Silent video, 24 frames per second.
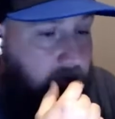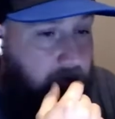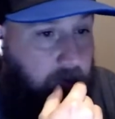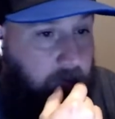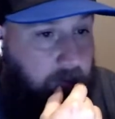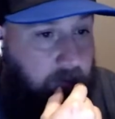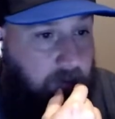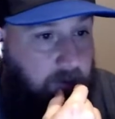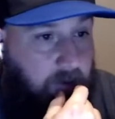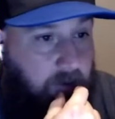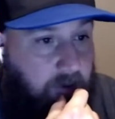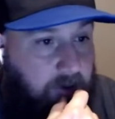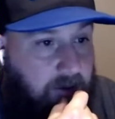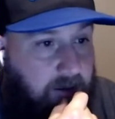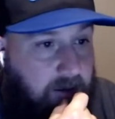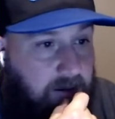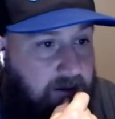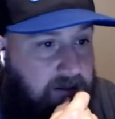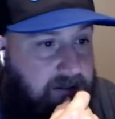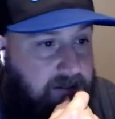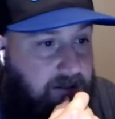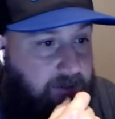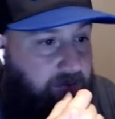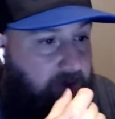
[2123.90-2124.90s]
really look
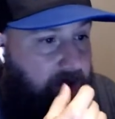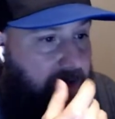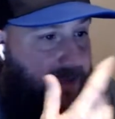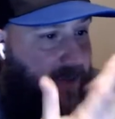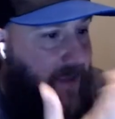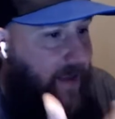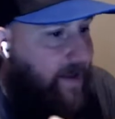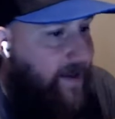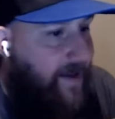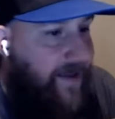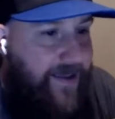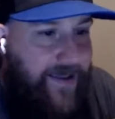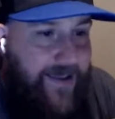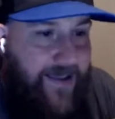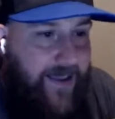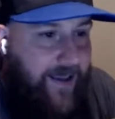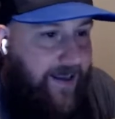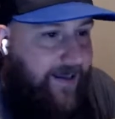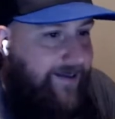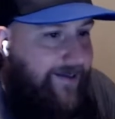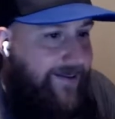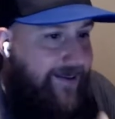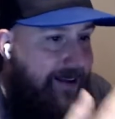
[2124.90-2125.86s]
into stuff like that. And